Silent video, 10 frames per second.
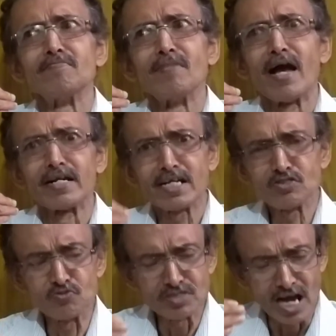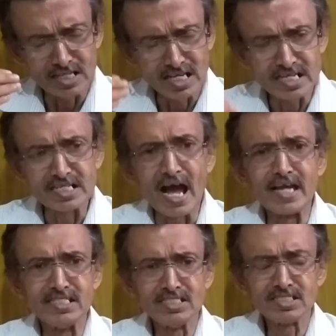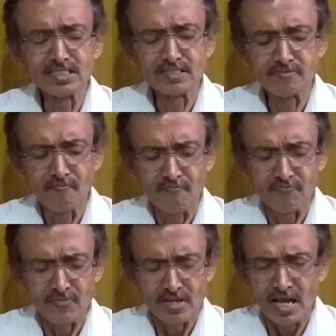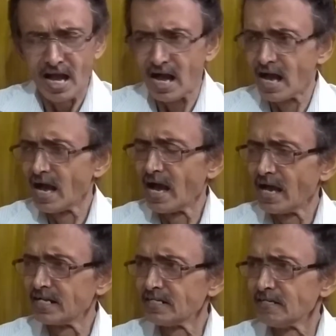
attach with other ties, and